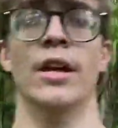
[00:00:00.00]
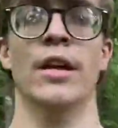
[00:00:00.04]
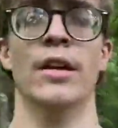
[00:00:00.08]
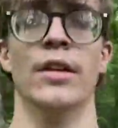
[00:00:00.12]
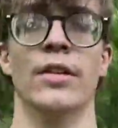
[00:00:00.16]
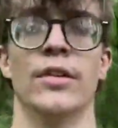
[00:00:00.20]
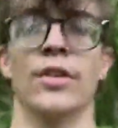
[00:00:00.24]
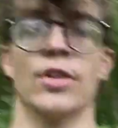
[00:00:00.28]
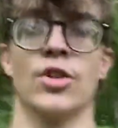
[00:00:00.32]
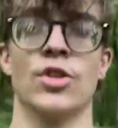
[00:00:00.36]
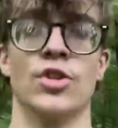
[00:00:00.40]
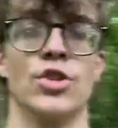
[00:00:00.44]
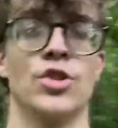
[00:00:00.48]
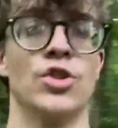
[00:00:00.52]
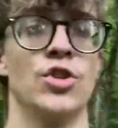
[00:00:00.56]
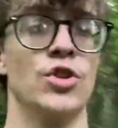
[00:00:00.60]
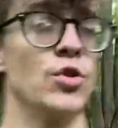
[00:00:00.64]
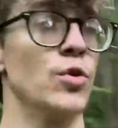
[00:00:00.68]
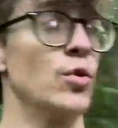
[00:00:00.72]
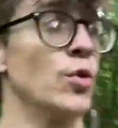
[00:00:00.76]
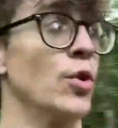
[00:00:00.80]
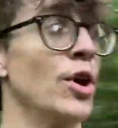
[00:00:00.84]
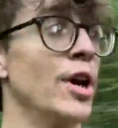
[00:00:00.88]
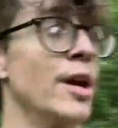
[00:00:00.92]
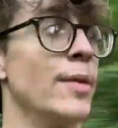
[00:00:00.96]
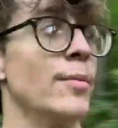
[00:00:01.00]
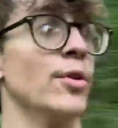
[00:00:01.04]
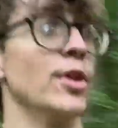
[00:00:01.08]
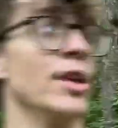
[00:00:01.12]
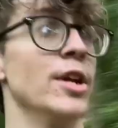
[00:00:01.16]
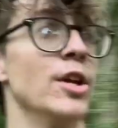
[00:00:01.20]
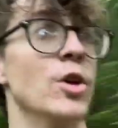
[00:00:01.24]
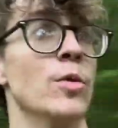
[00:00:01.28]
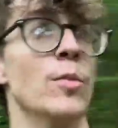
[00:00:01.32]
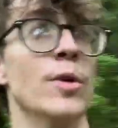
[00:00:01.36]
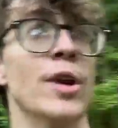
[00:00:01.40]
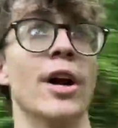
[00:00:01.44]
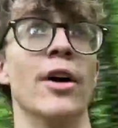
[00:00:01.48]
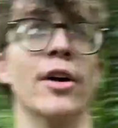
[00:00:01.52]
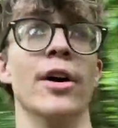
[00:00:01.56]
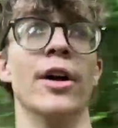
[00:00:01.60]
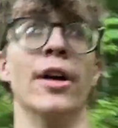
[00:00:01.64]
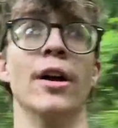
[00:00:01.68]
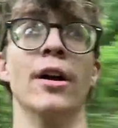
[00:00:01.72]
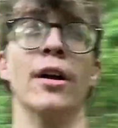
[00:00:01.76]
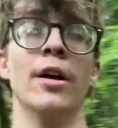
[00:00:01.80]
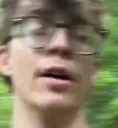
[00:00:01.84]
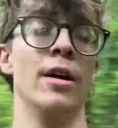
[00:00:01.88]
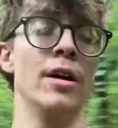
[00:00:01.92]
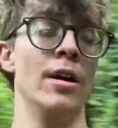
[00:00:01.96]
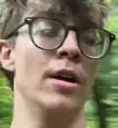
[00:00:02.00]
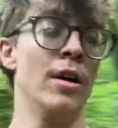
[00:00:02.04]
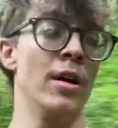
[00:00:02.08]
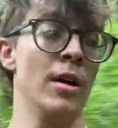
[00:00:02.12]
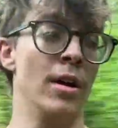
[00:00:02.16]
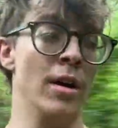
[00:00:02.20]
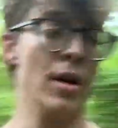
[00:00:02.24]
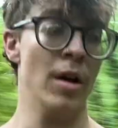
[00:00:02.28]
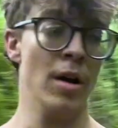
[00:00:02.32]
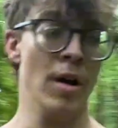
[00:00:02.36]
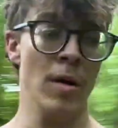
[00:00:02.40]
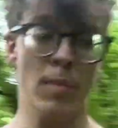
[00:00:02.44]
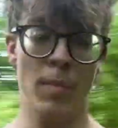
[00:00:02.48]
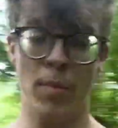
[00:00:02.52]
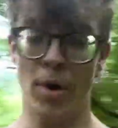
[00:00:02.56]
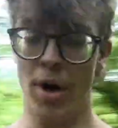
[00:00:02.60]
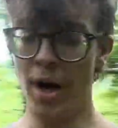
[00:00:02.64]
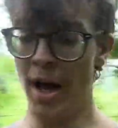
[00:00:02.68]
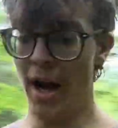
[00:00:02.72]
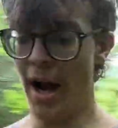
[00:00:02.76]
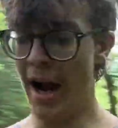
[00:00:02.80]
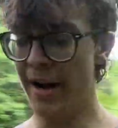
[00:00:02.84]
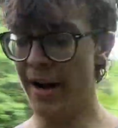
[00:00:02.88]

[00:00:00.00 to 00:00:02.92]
It's extremely humid out here, but I